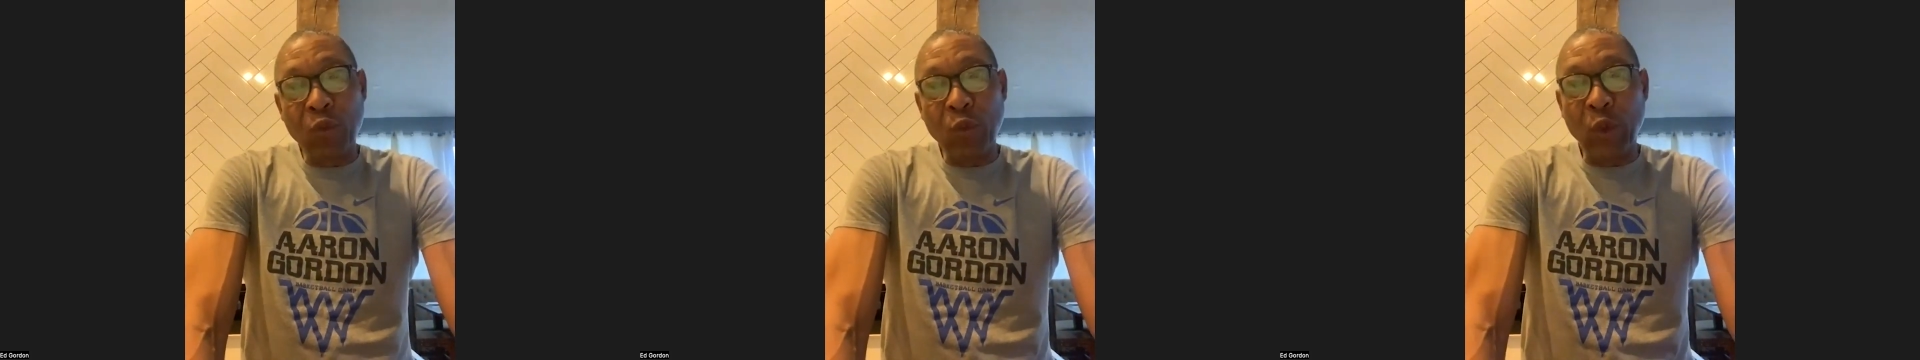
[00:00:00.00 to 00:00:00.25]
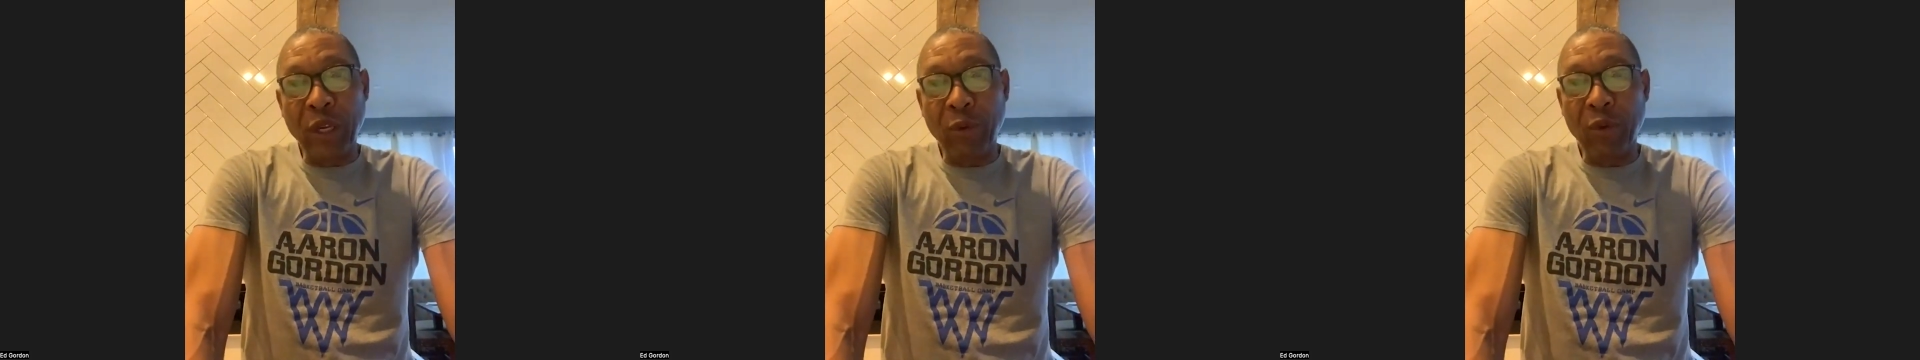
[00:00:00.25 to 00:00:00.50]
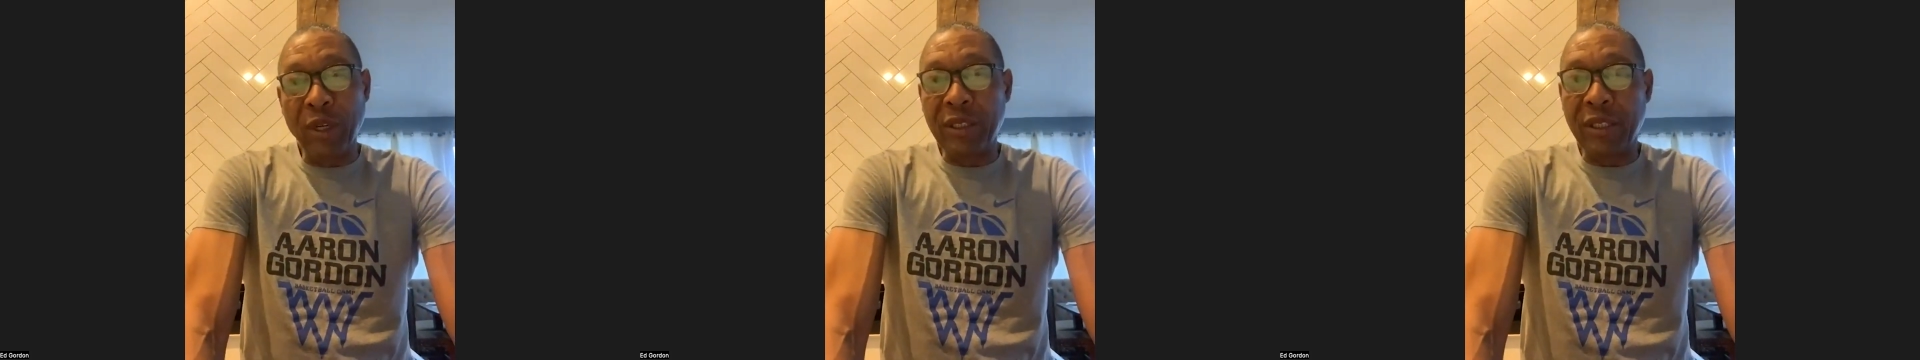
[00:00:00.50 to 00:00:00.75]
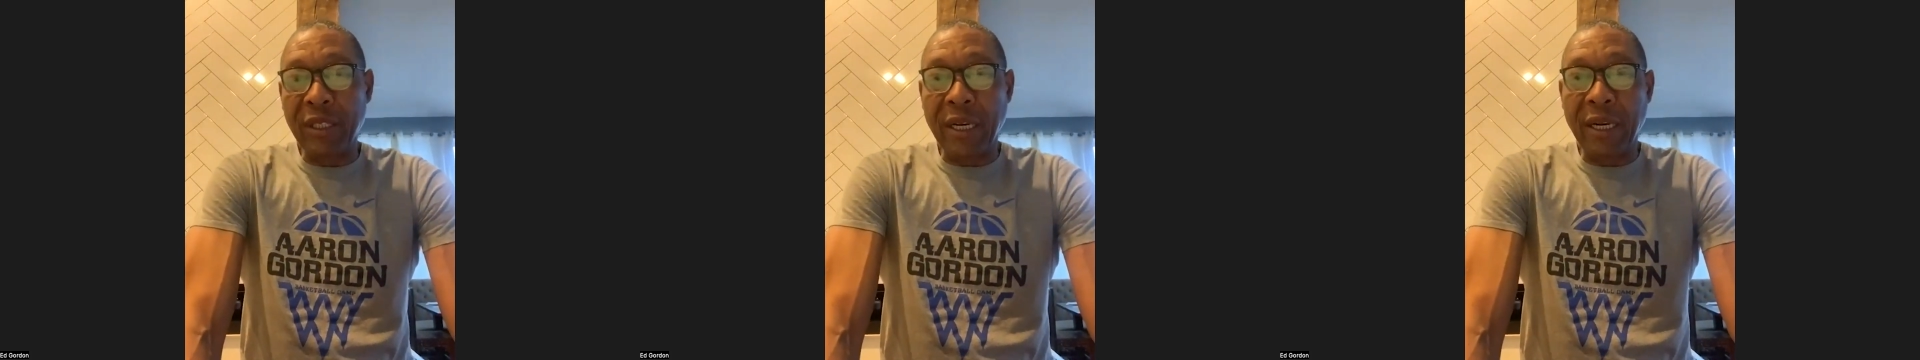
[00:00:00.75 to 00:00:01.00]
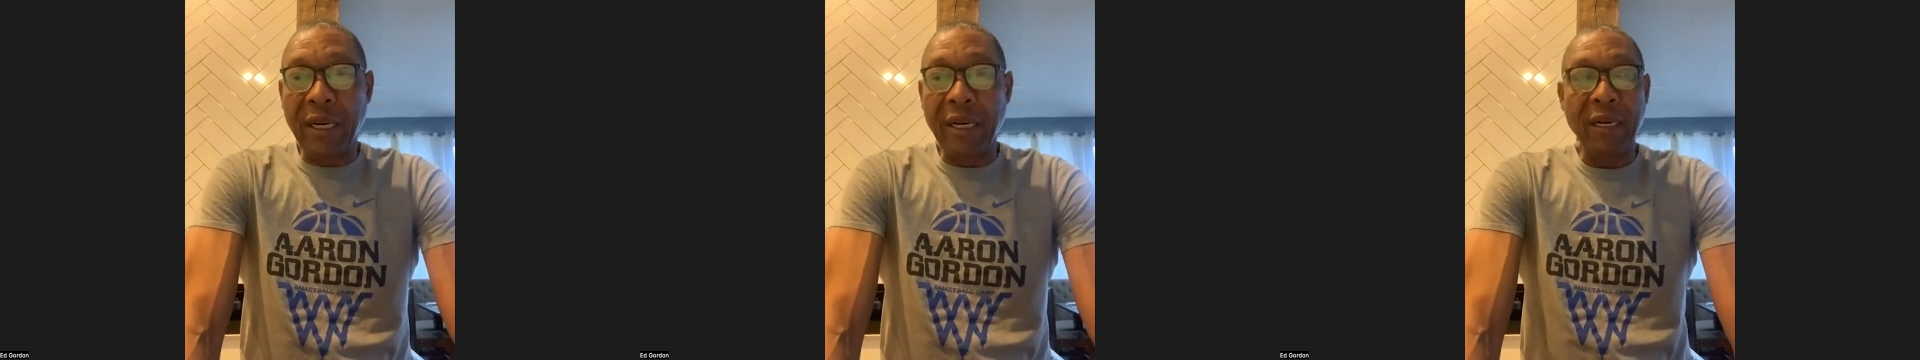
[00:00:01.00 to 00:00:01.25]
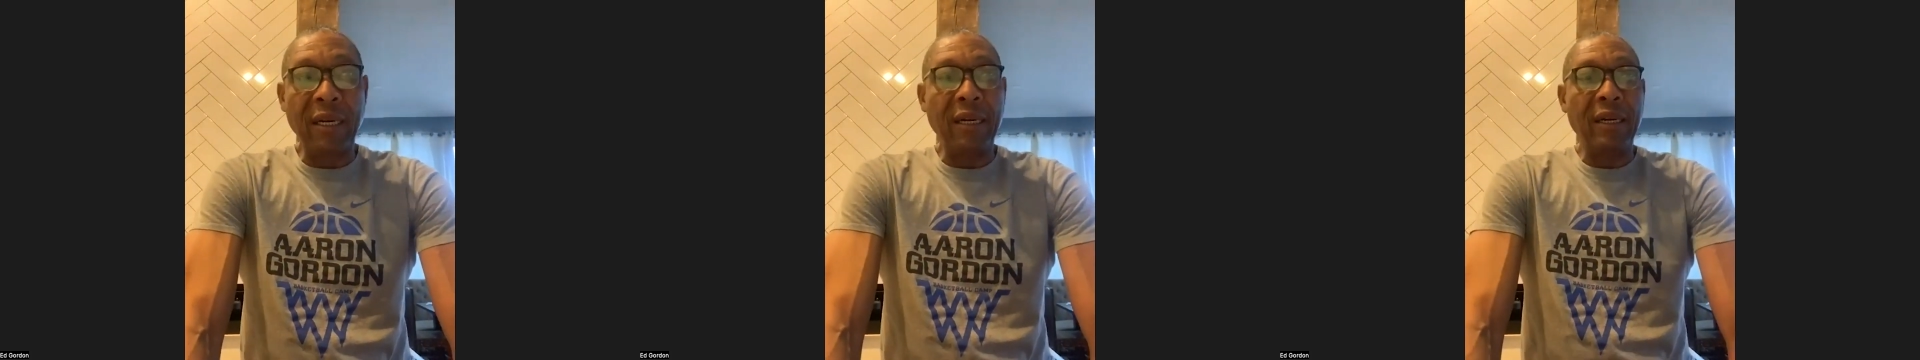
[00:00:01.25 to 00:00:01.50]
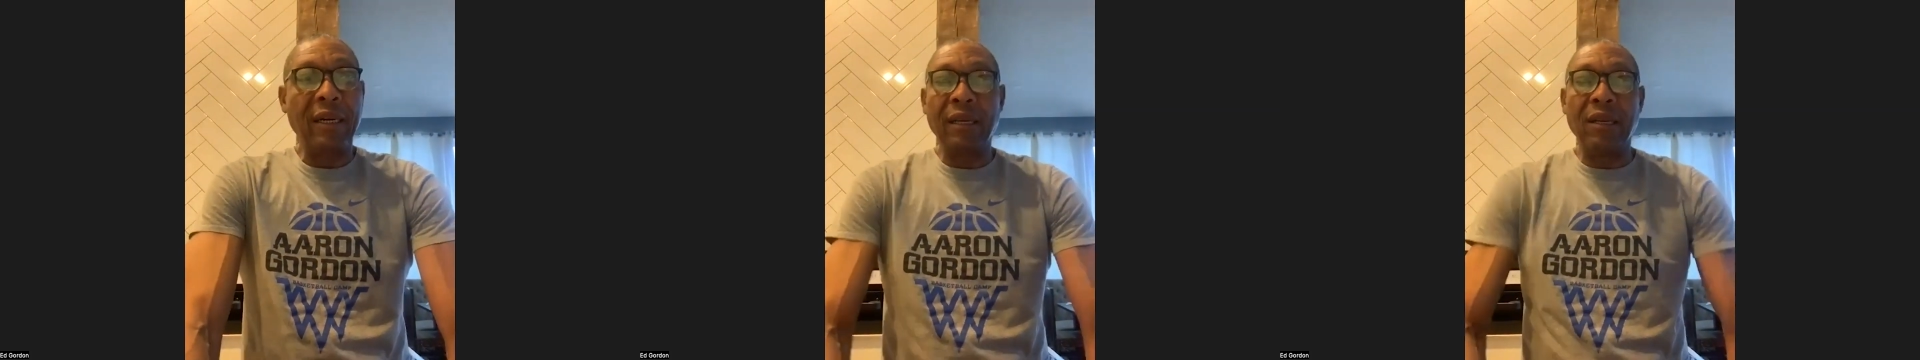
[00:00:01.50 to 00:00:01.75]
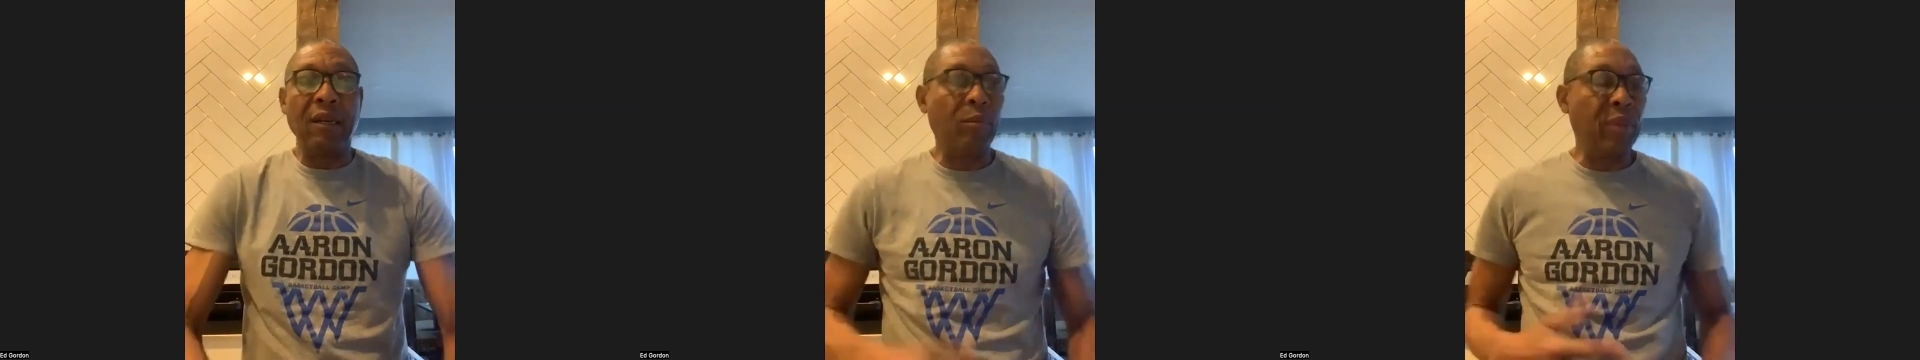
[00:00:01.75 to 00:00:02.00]
we would, a
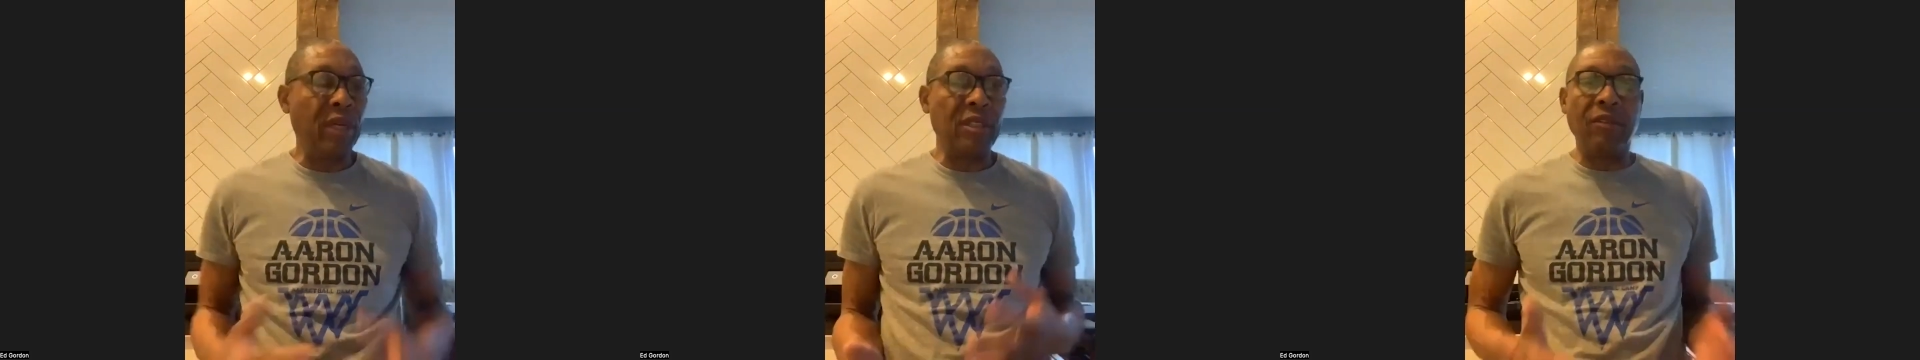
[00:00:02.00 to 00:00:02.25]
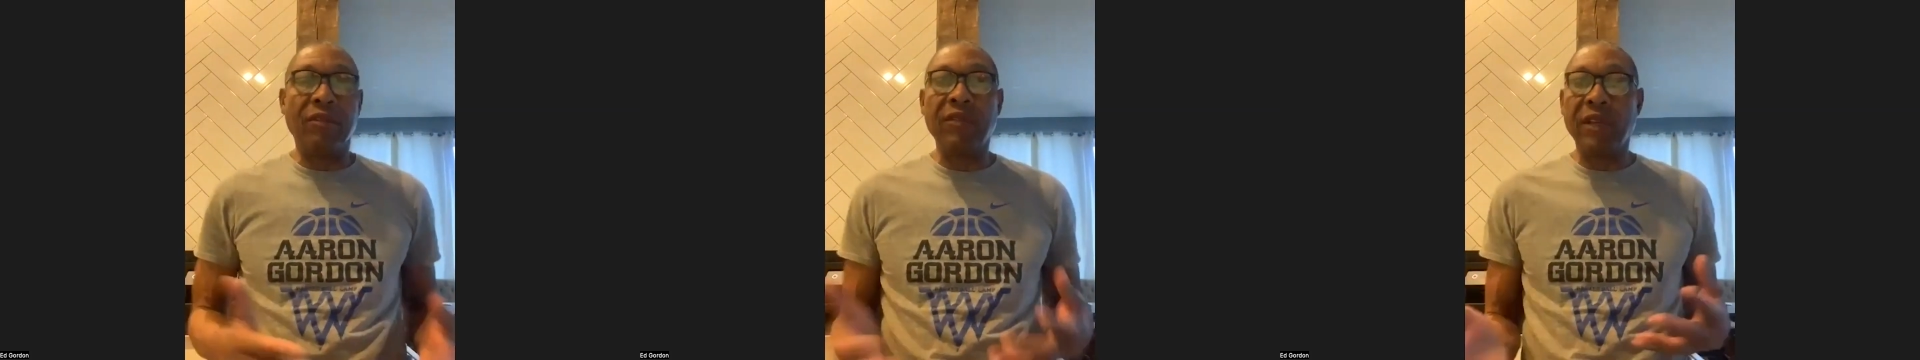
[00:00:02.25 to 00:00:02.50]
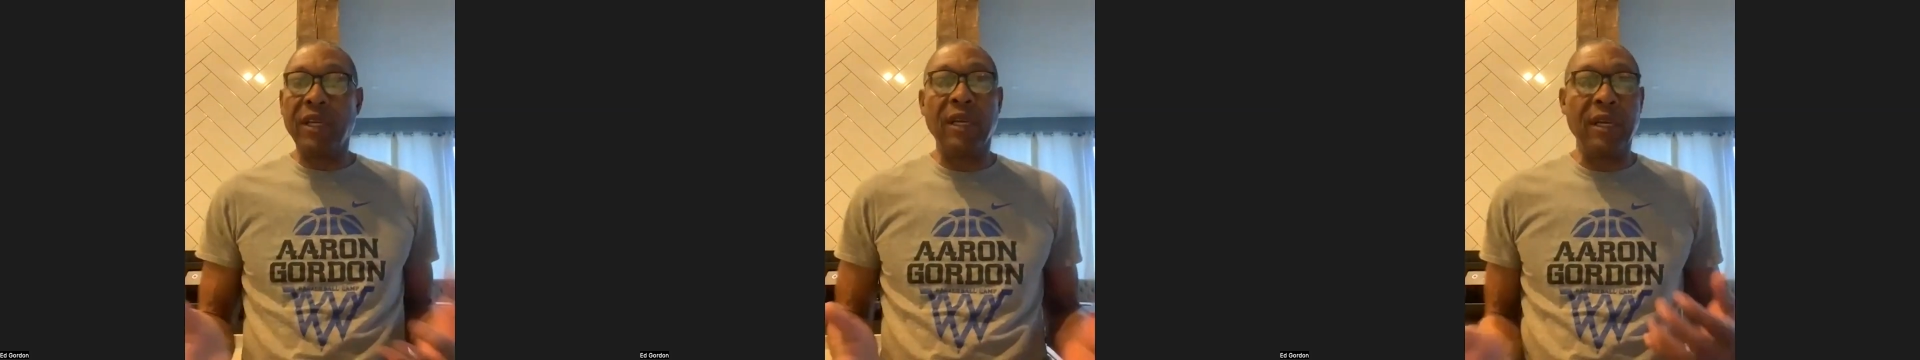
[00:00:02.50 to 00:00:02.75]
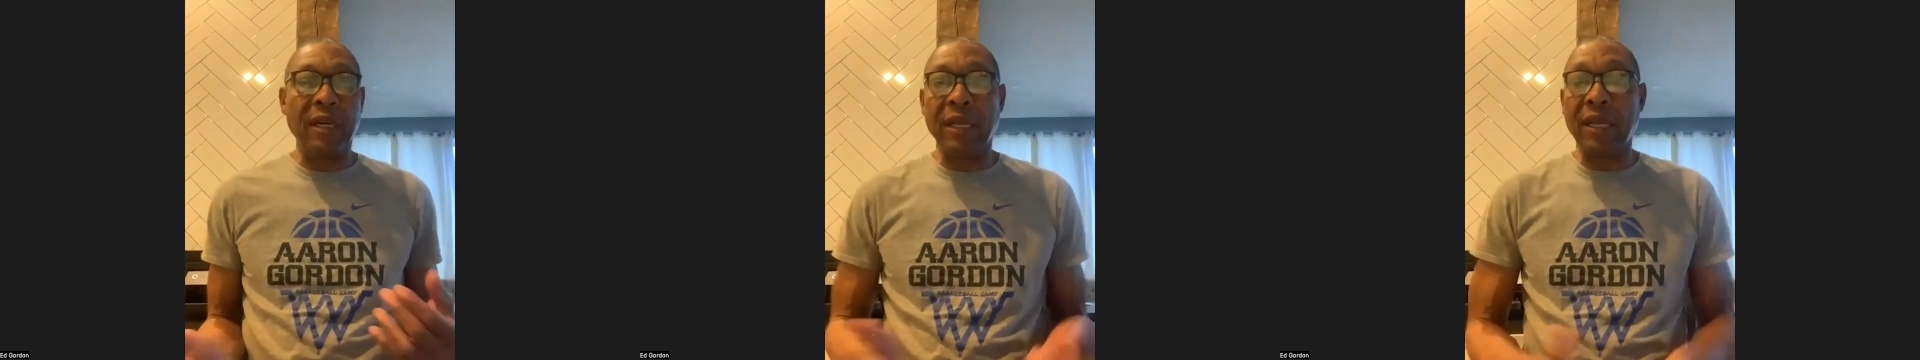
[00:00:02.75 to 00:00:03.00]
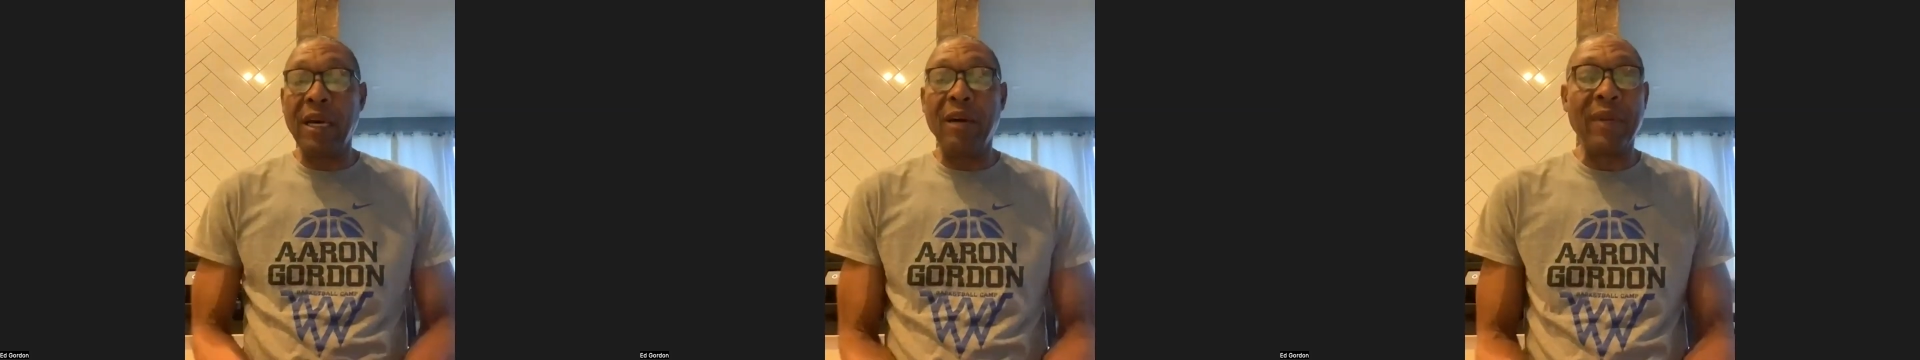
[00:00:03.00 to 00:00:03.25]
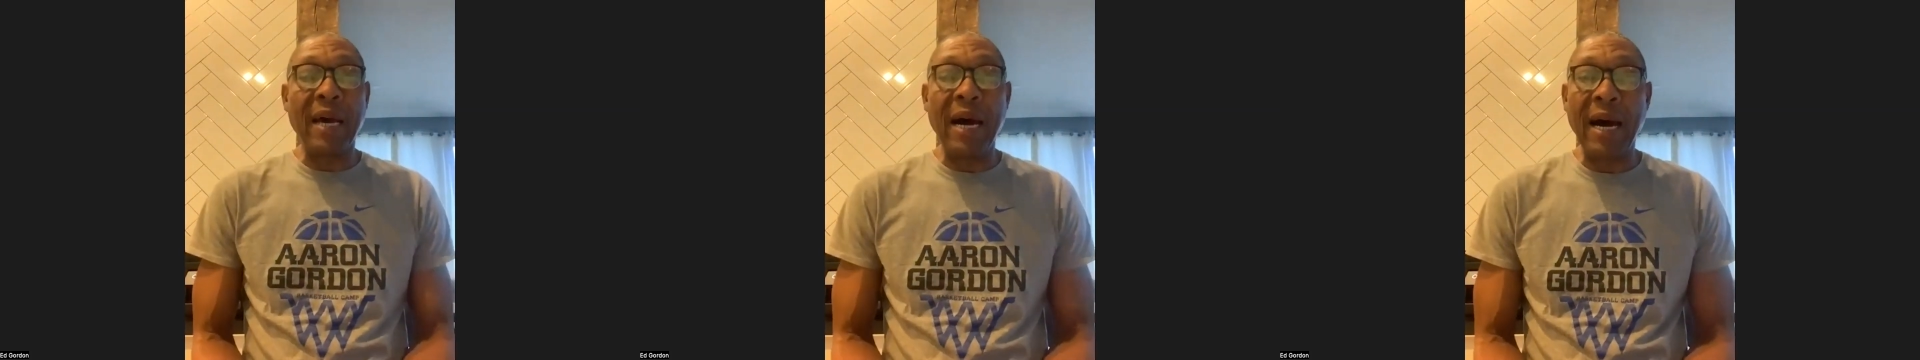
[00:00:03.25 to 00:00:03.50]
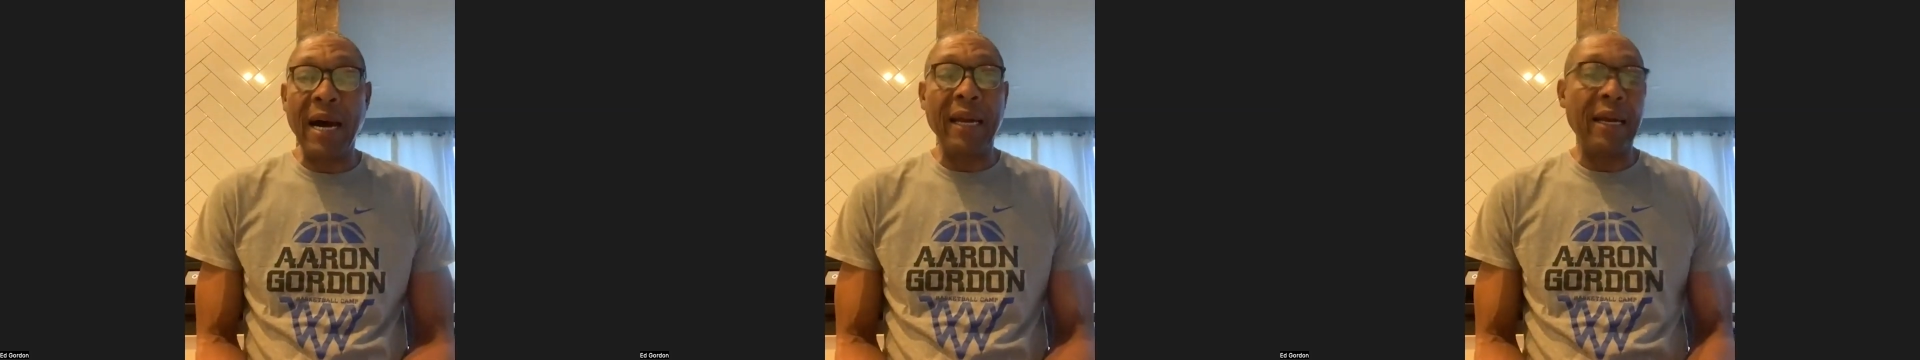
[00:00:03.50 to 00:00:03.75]
bunch of the alumni